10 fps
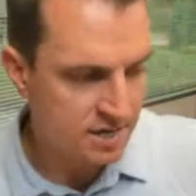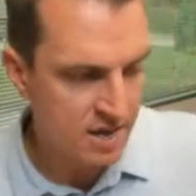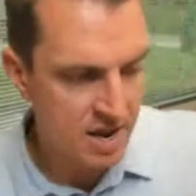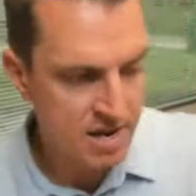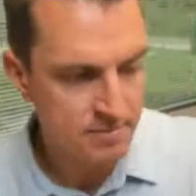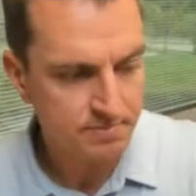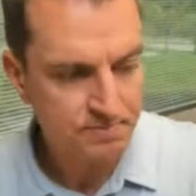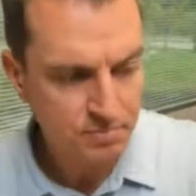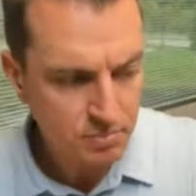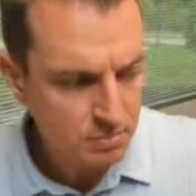Dan.
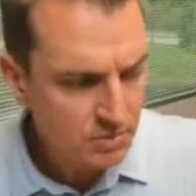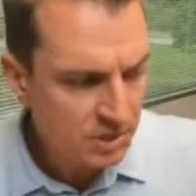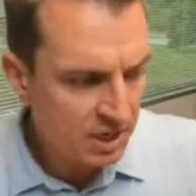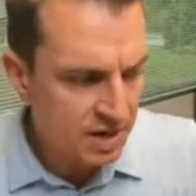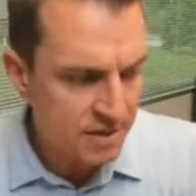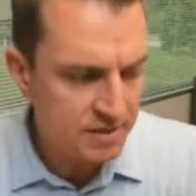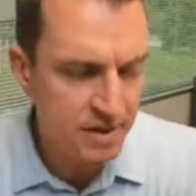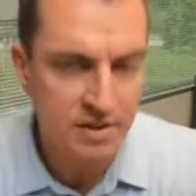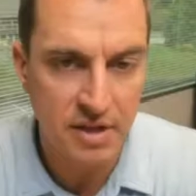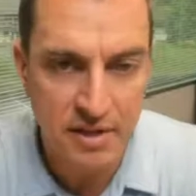And I
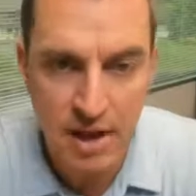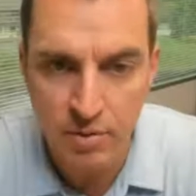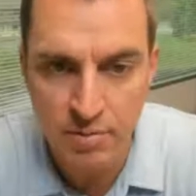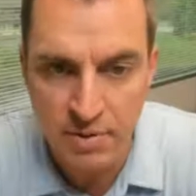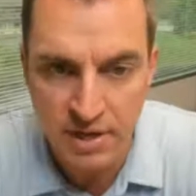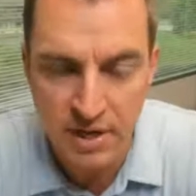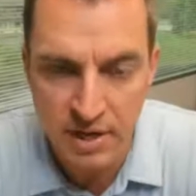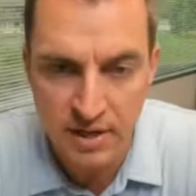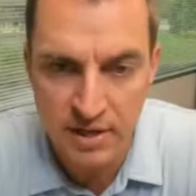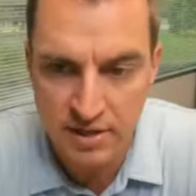think that would be
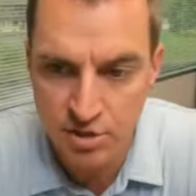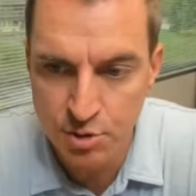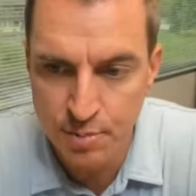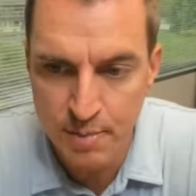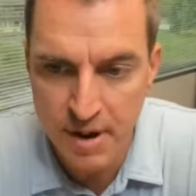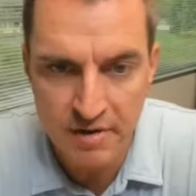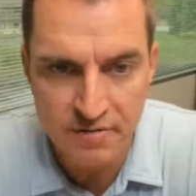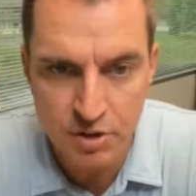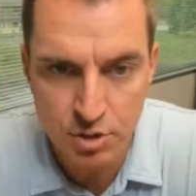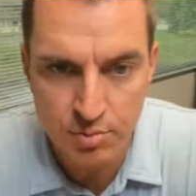a super
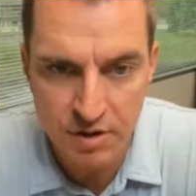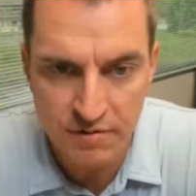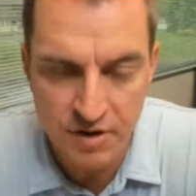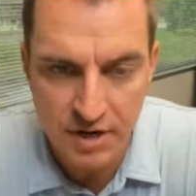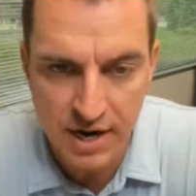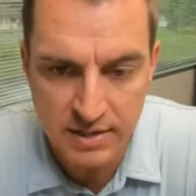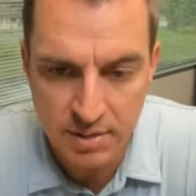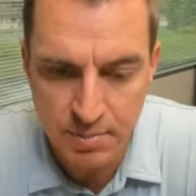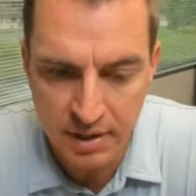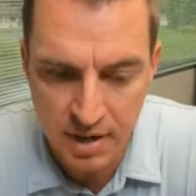beneficial book for you guys
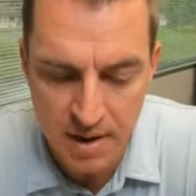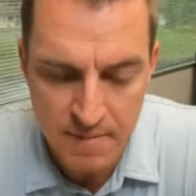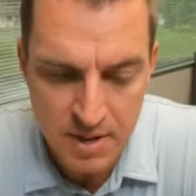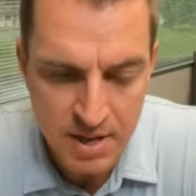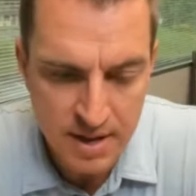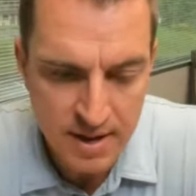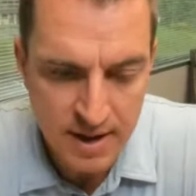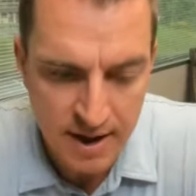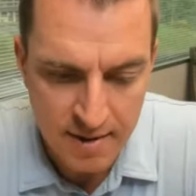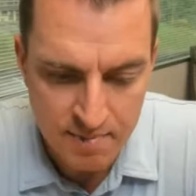to pick up.
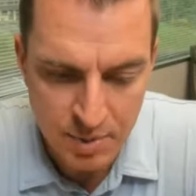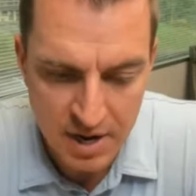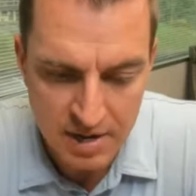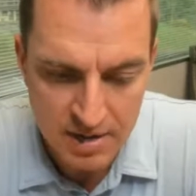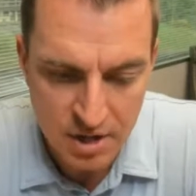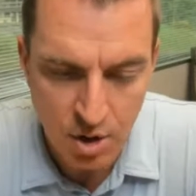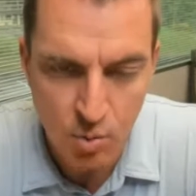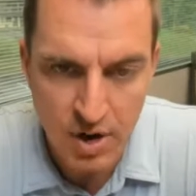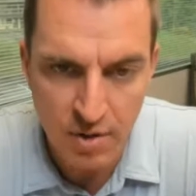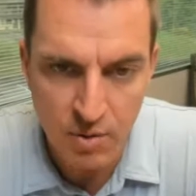But,
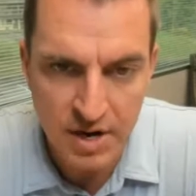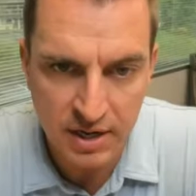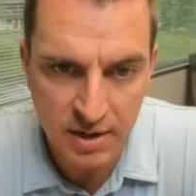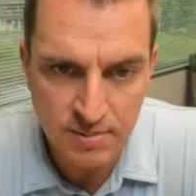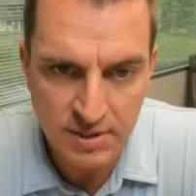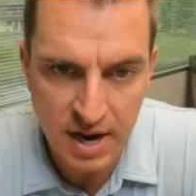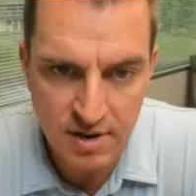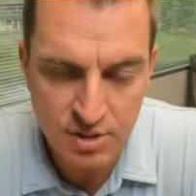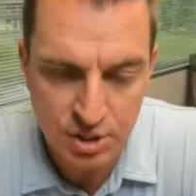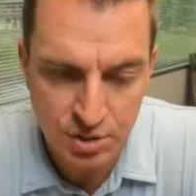when it comes
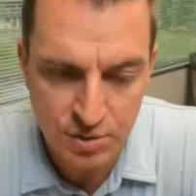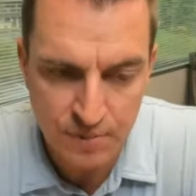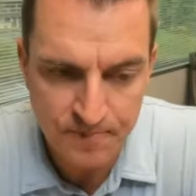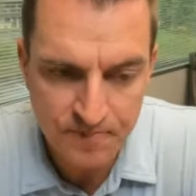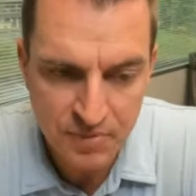down to